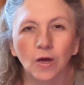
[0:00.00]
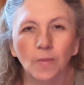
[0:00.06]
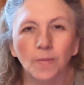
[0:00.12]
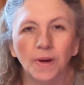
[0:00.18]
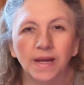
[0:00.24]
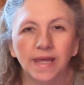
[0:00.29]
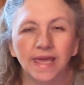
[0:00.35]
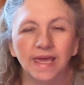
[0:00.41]

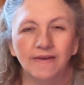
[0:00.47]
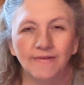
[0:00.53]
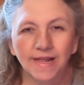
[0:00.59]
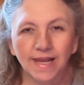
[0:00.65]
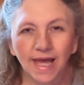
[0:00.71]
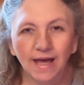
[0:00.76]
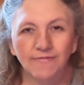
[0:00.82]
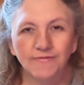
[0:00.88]
But even
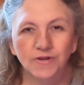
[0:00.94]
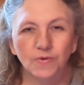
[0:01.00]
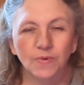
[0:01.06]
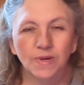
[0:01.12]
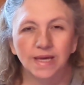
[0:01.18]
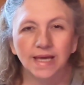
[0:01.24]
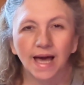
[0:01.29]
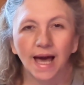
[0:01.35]
after
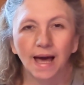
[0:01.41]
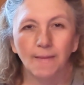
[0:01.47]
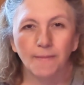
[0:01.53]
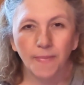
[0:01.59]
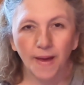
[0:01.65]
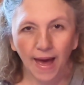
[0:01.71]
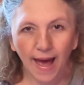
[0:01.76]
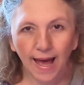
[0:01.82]
we got
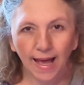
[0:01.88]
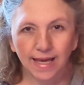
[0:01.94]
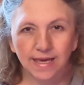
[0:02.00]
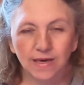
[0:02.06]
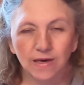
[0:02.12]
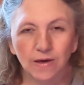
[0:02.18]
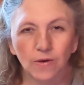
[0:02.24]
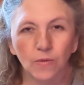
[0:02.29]

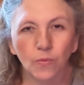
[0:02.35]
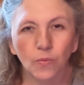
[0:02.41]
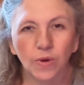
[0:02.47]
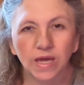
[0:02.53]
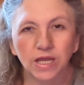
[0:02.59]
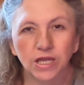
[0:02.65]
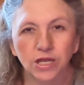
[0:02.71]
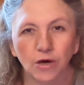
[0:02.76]
back,
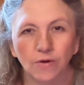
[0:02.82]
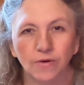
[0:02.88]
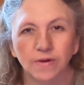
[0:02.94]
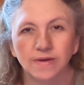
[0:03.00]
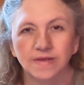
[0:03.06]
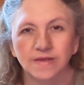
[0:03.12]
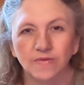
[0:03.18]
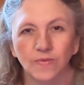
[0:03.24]
we
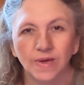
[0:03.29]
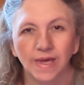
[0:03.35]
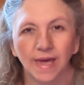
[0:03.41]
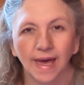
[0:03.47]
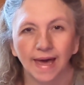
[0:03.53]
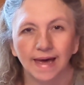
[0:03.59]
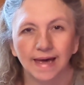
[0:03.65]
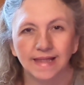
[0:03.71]
noticed we
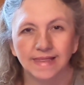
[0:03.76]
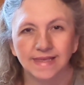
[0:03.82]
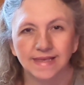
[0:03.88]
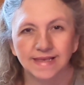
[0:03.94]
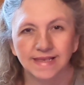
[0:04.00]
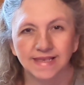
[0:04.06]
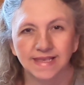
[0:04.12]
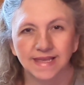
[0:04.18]
had
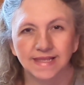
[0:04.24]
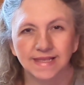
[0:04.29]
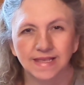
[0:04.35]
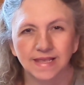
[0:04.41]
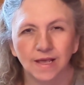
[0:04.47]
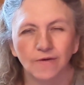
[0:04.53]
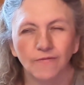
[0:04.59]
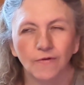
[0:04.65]
this
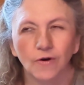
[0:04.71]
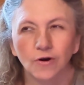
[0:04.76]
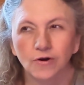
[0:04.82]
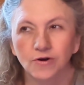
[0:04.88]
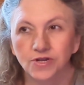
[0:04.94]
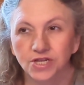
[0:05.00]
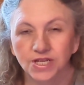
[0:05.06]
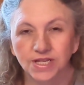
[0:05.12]
sense of
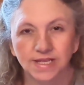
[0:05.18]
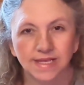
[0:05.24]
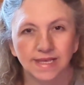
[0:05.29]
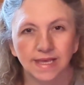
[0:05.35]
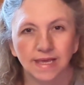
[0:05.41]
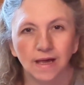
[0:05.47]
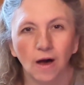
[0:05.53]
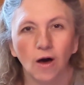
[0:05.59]

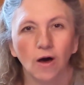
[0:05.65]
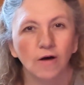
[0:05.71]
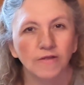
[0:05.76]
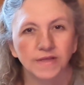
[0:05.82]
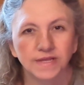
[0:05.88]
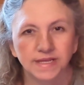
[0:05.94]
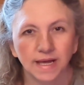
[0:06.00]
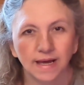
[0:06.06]
urgency all
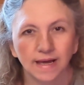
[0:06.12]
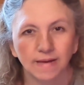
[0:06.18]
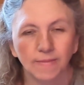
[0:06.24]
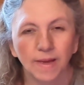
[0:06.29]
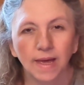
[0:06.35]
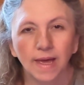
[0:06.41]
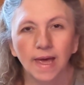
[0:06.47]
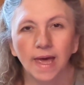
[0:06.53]
the time
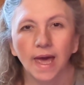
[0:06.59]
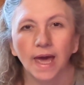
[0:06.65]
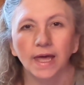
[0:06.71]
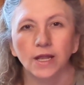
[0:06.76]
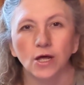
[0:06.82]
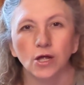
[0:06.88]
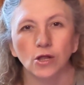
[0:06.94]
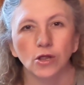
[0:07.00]

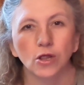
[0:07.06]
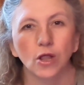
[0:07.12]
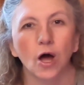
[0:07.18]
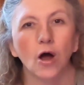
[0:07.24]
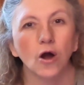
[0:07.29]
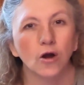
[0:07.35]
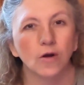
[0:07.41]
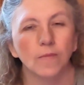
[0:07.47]
and
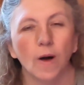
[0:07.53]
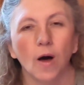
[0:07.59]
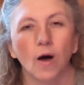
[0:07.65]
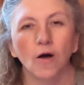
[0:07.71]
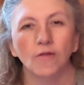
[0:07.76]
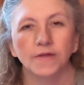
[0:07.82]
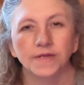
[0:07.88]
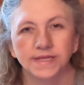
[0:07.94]
alarm
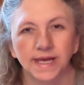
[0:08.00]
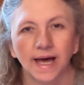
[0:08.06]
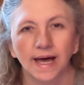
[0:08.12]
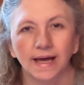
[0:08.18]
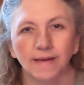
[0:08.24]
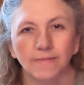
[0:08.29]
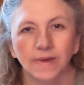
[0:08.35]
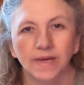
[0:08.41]
all the
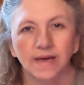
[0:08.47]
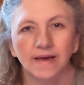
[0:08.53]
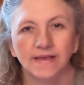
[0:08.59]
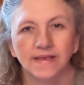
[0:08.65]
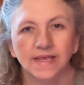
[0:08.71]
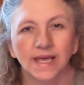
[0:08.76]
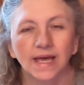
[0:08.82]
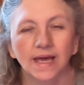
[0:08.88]
time,
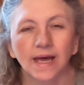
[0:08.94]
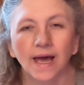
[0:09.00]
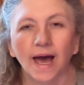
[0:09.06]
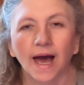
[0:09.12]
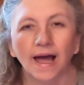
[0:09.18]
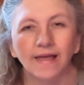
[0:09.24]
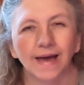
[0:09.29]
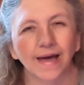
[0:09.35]
because
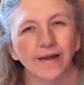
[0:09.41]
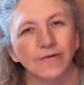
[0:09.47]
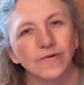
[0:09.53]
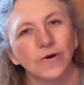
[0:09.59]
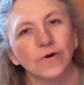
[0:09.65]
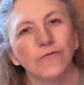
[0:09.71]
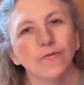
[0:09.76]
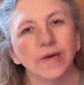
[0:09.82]
I don't
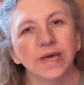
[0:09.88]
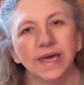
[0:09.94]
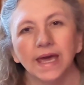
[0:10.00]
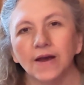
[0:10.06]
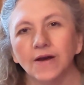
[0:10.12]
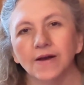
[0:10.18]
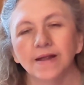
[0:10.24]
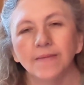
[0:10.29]
know if we
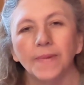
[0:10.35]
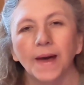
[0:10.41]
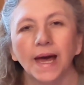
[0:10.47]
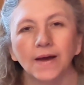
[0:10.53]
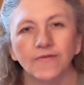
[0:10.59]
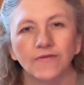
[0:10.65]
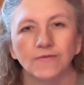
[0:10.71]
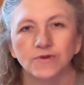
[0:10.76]
carried it
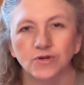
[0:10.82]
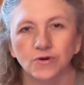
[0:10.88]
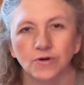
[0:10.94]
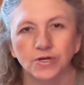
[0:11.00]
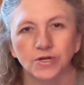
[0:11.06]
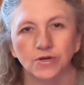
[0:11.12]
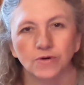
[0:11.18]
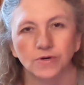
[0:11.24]
back from
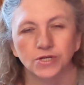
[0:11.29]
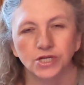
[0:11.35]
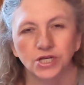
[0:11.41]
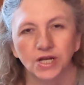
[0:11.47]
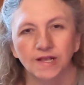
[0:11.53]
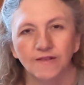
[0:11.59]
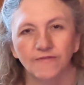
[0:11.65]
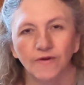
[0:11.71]
Georgia or
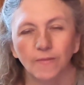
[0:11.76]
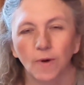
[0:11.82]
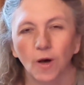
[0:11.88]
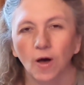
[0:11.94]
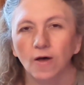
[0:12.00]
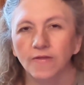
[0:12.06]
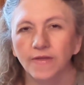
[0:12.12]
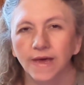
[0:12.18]
just from
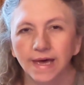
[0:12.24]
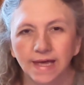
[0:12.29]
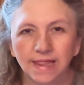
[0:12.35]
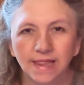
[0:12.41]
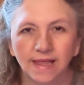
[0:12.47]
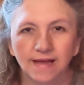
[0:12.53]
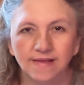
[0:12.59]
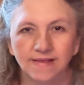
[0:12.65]
all the
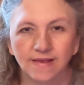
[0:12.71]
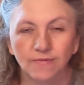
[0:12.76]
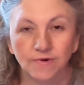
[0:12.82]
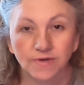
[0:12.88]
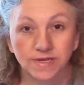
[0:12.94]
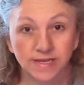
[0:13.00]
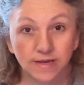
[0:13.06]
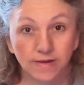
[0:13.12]
headlines that were
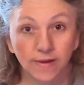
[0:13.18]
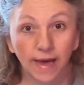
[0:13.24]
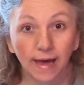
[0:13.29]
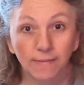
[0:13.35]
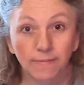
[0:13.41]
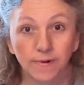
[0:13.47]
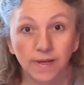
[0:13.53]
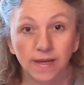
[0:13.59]
still
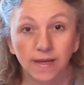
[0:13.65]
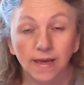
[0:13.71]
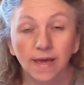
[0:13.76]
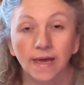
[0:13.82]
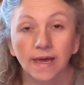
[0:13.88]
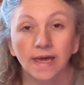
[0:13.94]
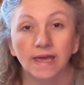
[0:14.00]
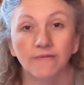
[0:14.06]
happening
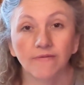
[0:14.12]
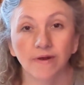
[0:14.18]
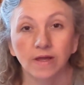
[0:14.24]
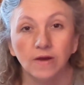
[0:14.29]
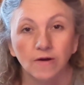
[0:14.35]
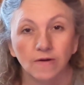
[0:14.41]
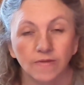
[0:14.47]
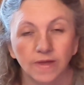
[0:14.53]
even
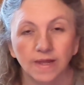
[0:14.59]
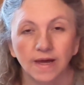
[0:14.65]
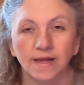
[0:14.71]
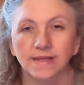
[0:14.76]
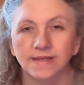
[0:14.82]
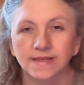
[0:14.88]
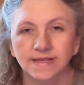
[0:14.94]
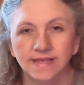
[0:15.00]
here in the
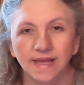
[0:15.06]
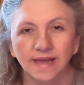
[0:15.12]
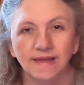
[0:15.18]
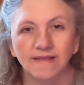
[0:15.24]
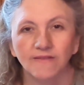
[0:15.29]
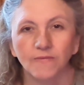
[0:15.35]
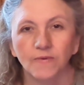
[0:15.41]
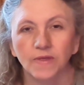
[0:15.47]
United
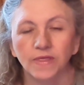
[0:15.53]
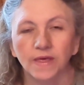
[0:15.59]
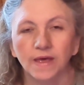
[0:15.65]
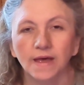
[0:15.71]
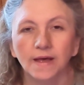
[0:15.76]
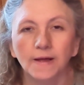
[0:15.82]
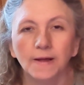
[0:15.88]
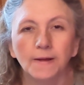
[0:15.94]
States with
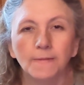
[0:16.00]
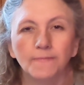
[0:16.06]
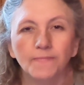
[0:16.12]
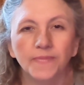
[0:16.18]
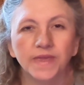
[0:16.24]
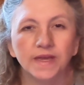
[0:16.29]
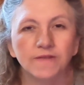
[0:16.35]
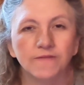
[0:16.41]

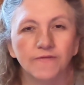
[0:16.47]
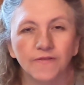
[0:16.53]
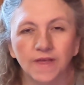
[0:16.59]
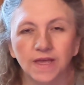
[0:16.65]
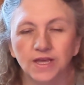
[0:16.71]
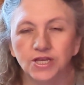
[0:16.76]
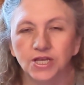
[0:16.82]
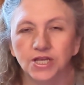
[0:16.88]
the
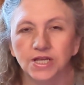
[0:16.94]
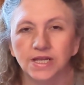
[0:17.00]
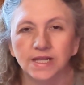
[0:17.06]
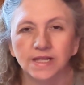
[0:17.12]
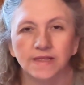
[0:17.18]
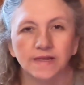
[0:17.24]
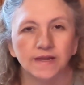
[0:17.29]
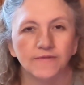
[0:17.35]
inflation
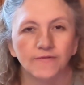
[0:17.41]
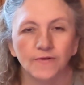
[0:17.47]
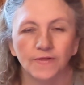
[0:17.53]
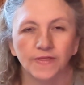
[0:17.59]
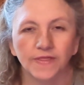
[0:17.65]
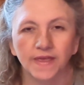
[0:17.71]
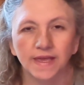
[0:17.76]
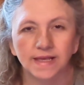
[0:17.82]
and the
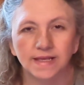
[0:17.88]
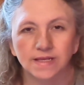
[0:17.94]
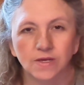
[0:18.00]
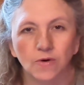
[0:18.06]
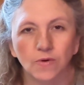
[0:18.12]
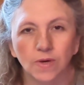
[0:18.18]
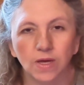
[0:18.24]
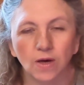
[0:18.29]
different things
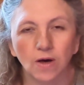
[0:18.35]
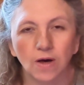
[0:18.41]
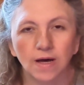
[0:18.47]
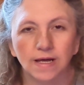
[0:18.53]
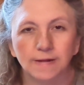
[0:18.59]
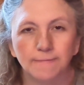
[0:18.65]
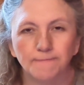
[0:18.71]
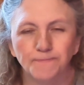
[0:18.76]
going
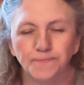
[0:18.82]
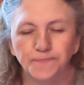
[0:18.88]
on.